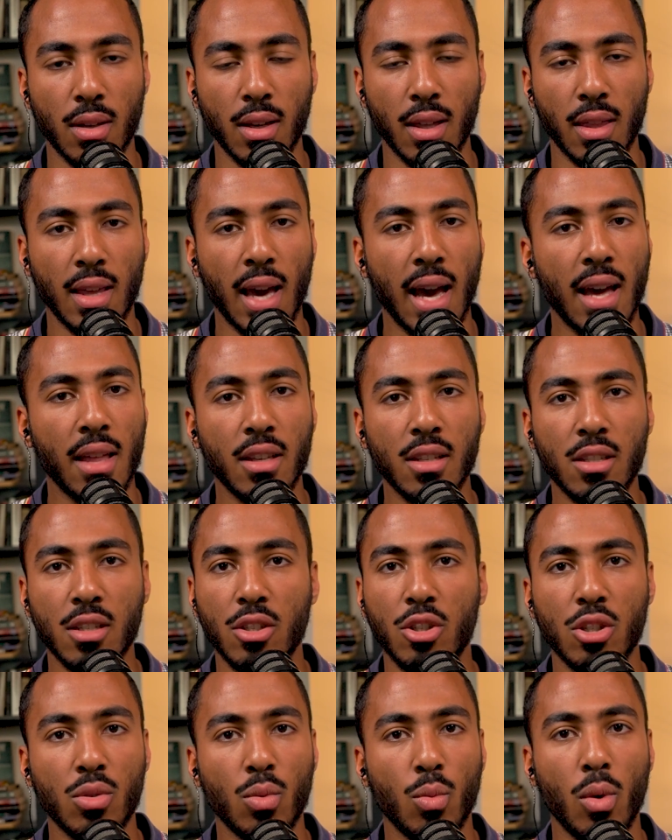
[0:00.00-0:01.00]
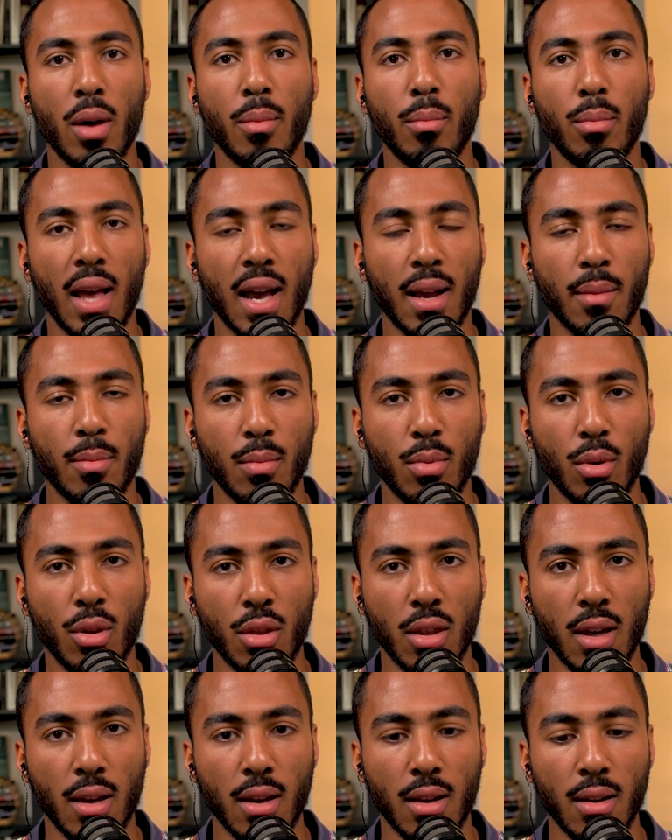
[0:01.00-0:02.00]
Like that, this is just what Black people
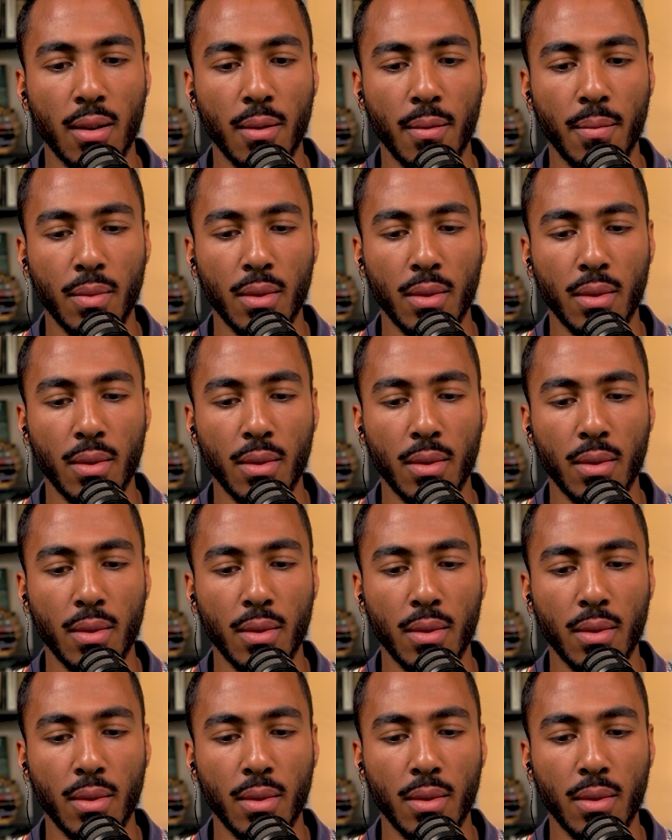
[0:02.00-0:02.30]
think.